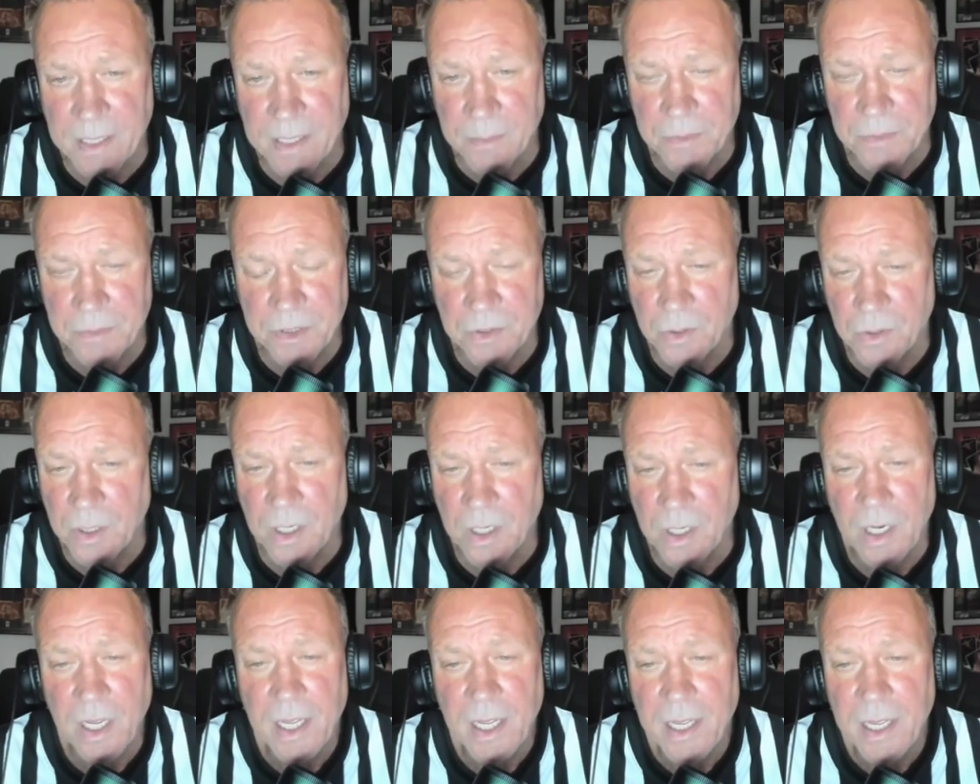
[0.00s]
I'm
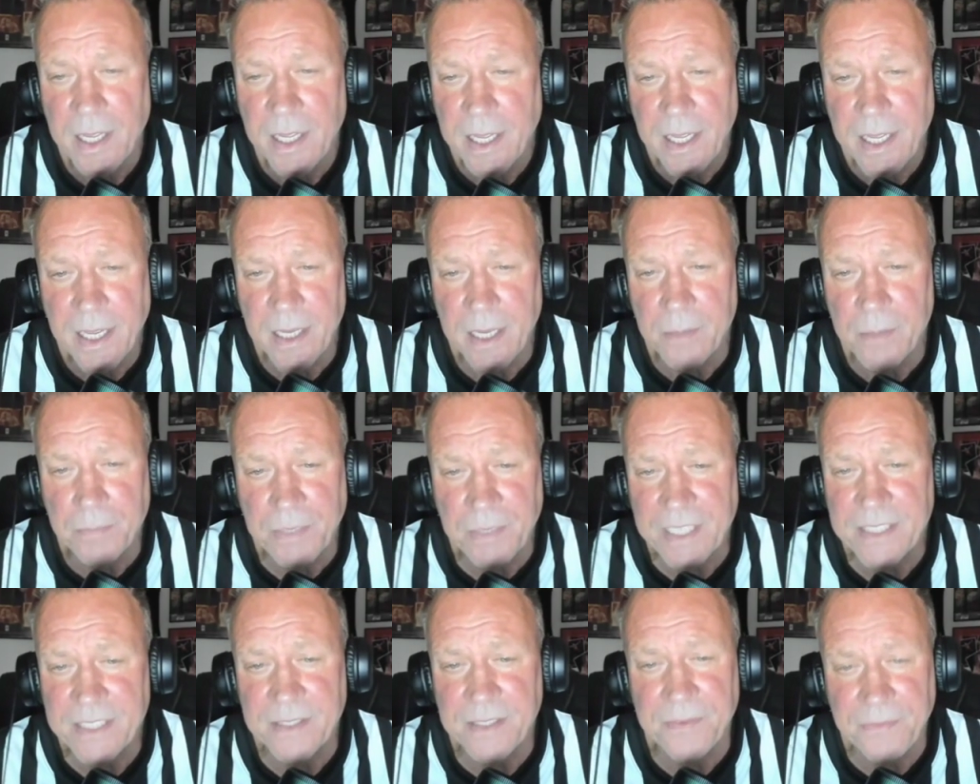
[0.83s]
sure. He
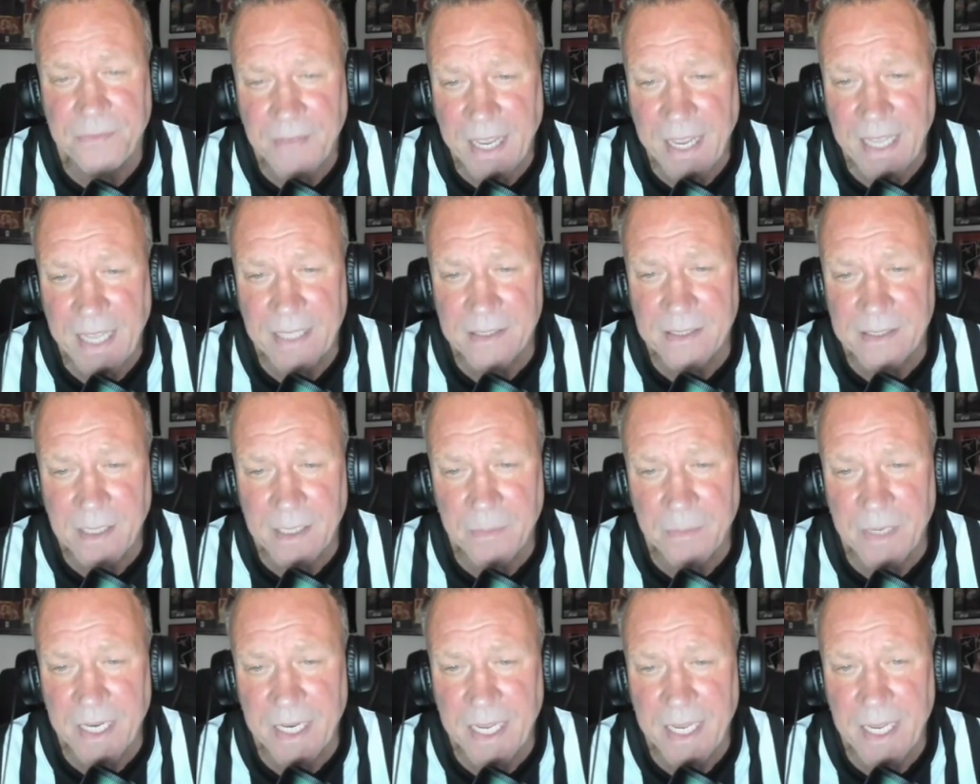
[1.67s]
impressed the fans. I
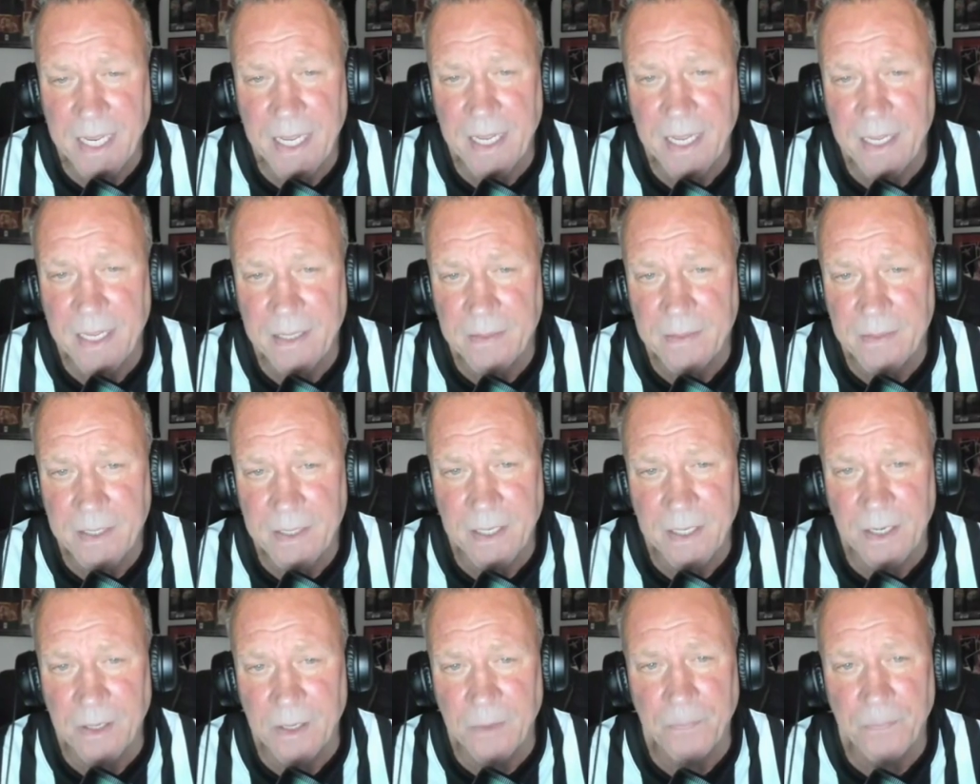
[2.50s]
mean, he
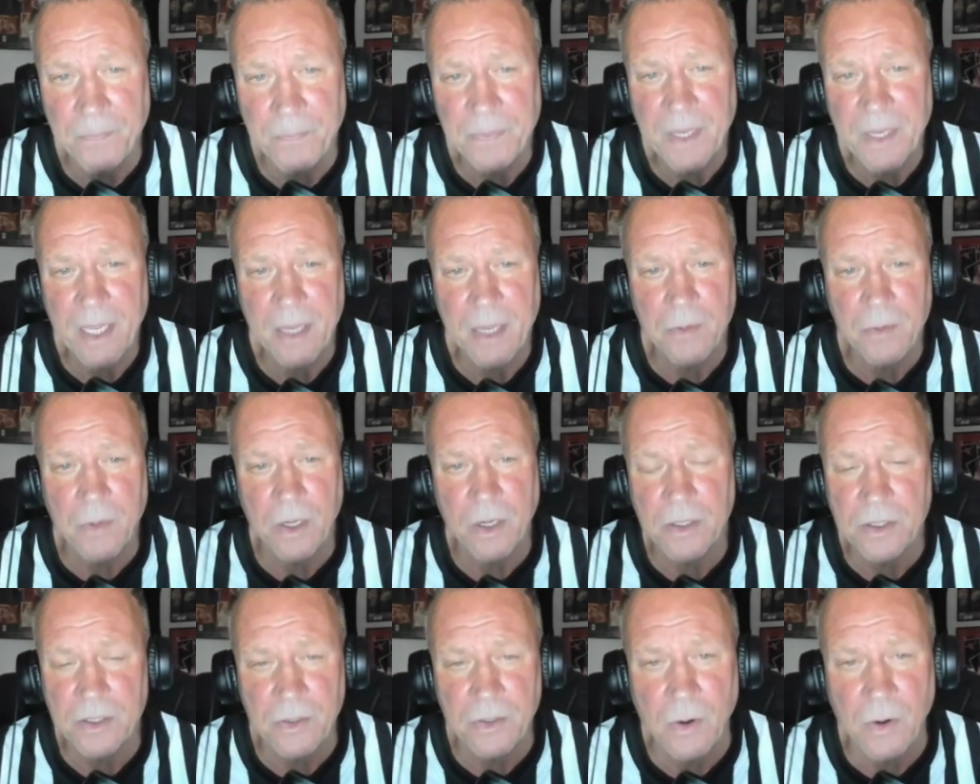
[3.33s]

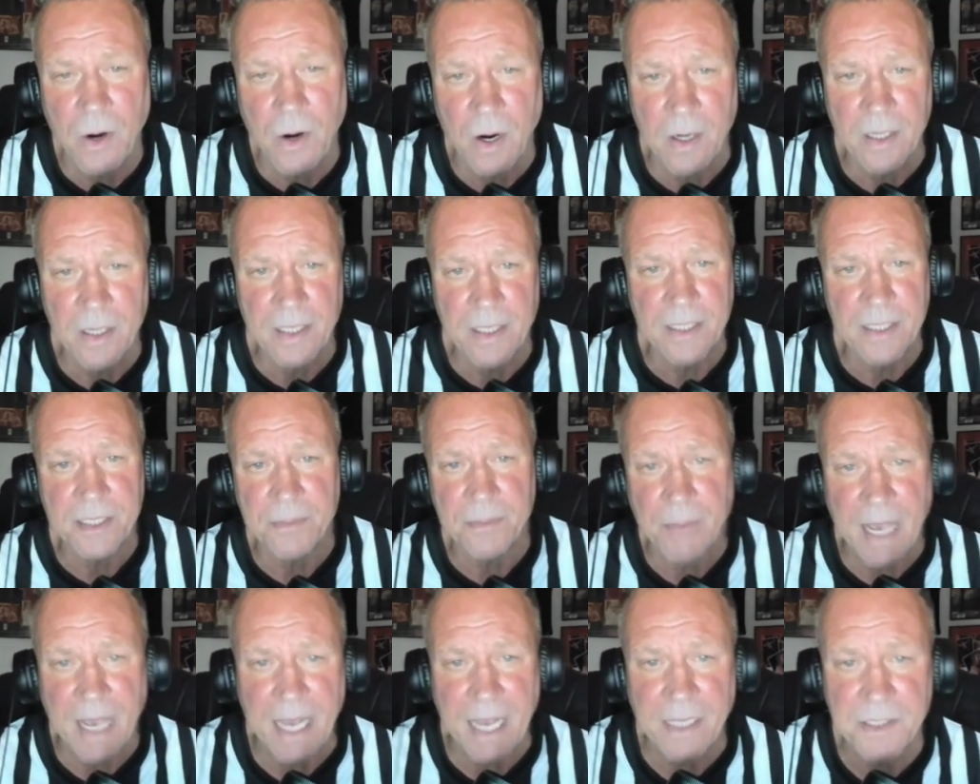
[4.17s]
worked so hard in this
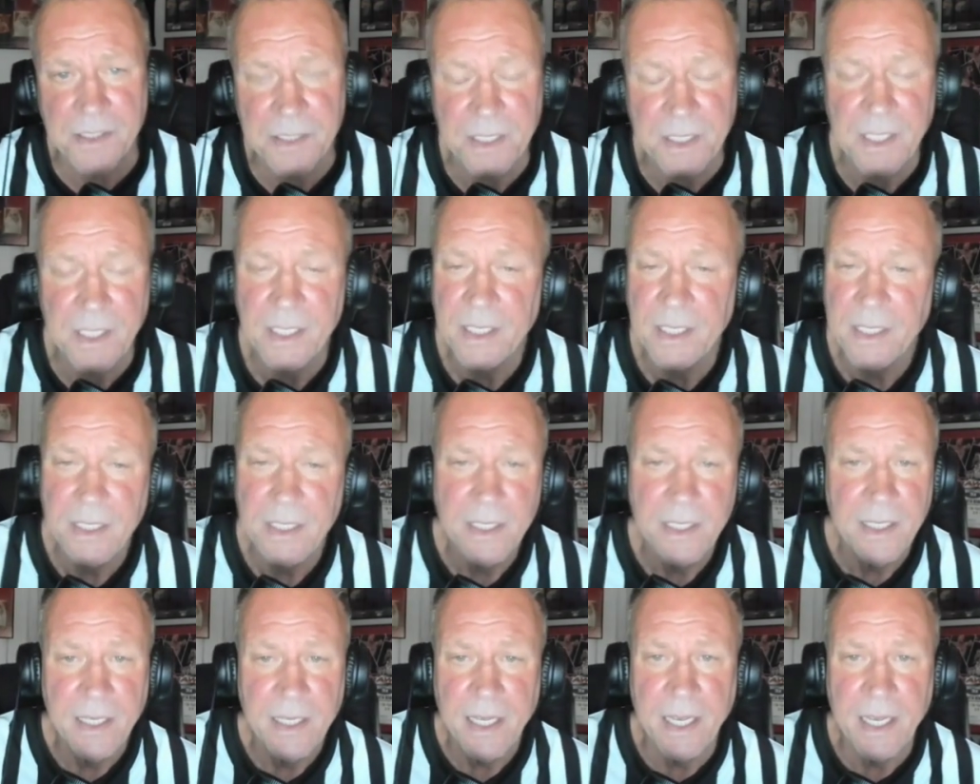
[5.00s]
match.
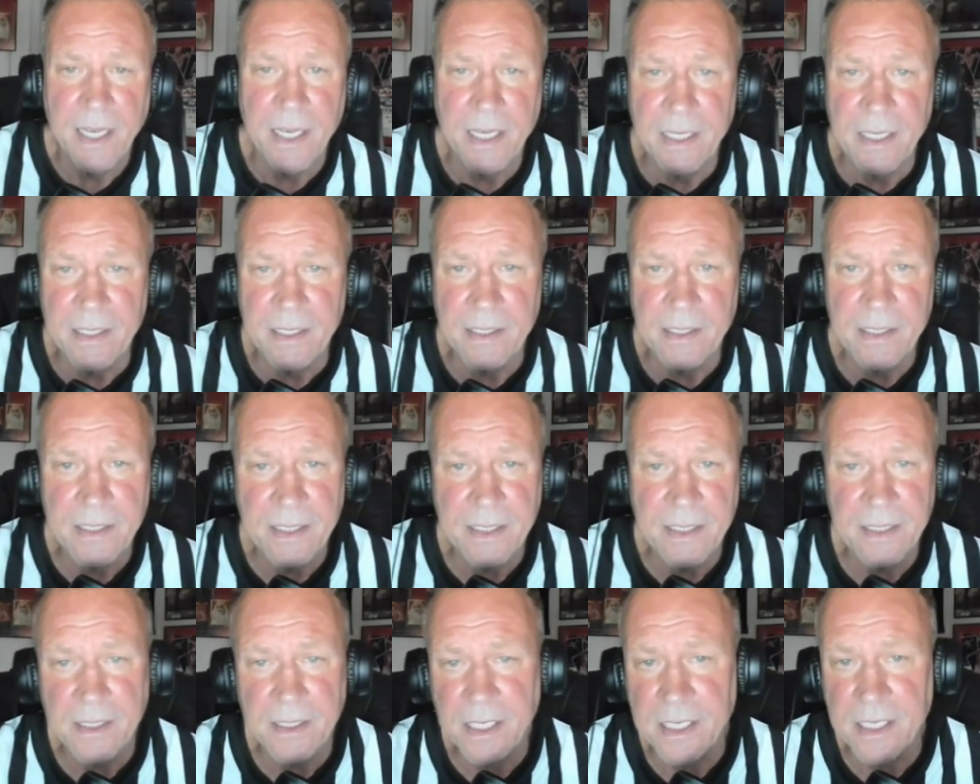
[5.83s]
And
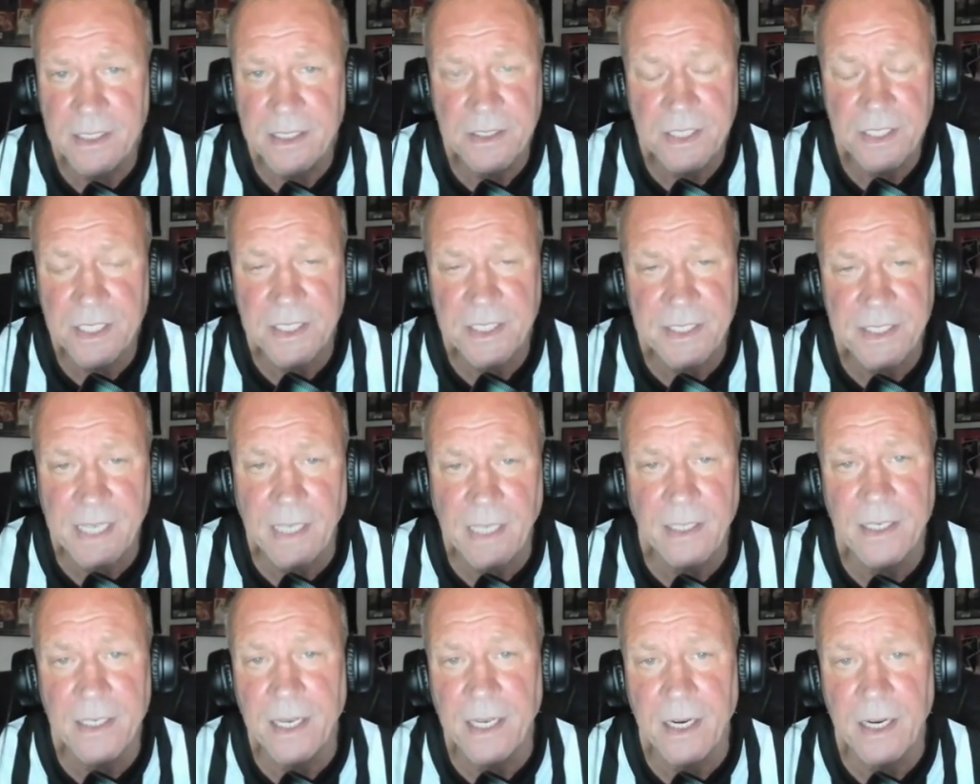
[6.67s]
he's just
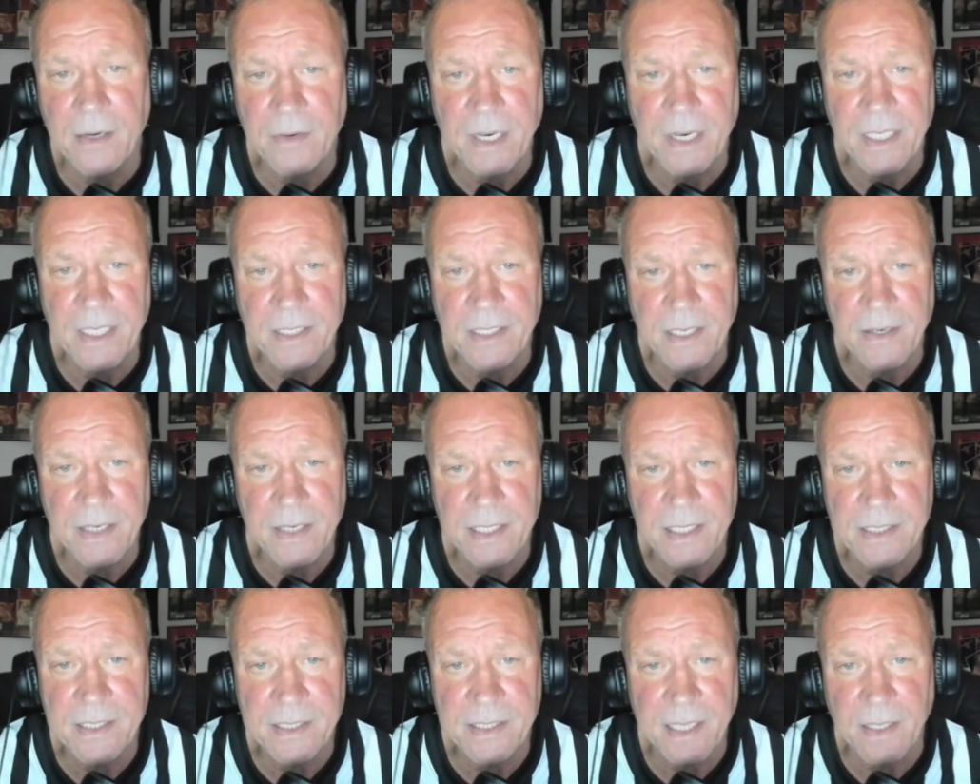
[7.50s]
selling there right there.
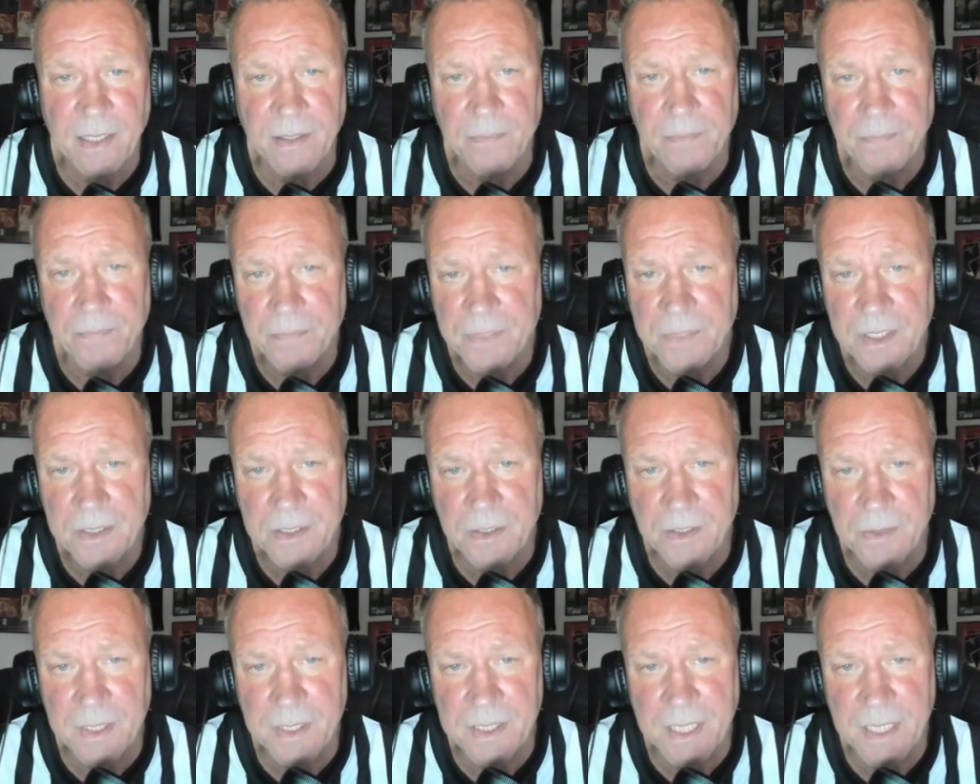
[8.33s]
He's selling.
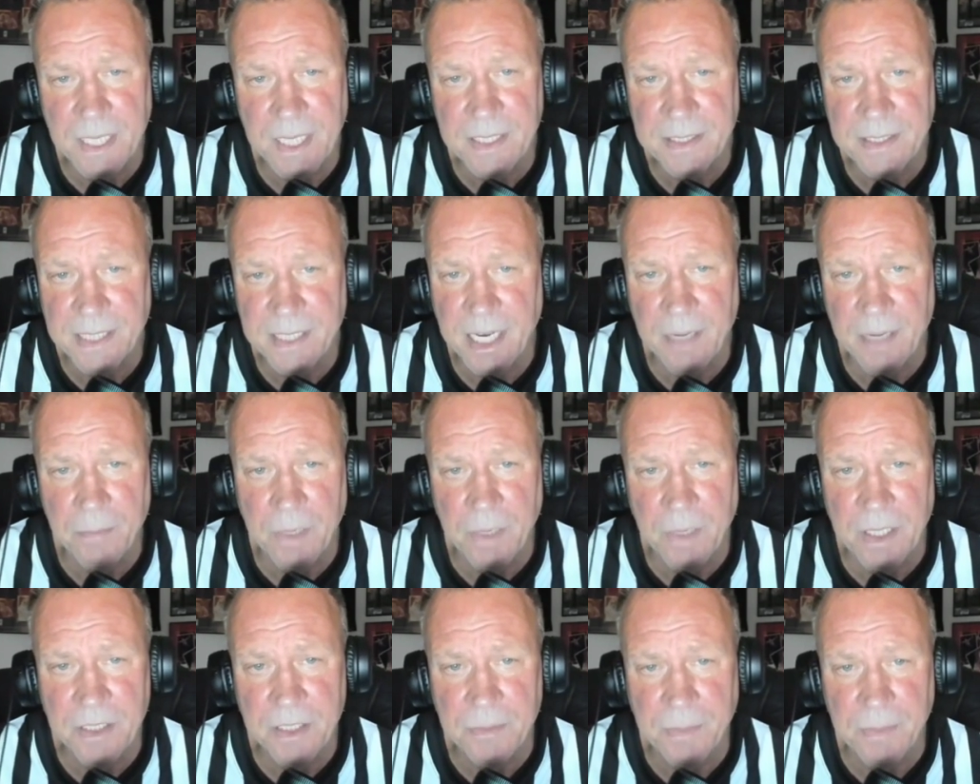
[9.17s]
So he's not saying
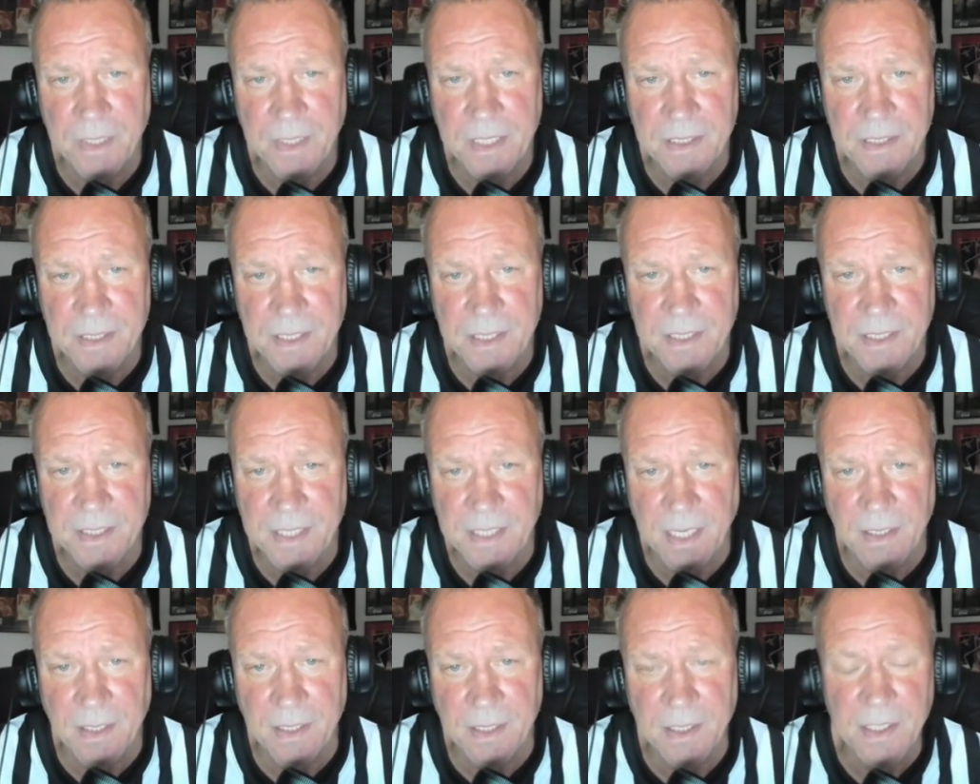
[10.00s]
much, but he's just
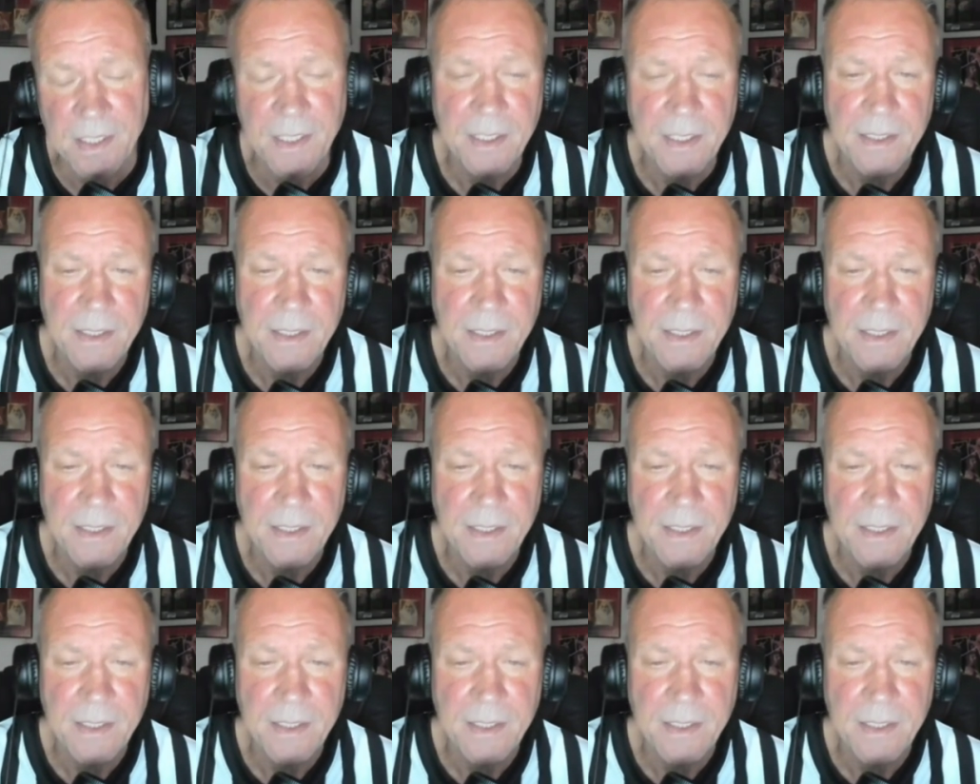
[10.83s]
selling.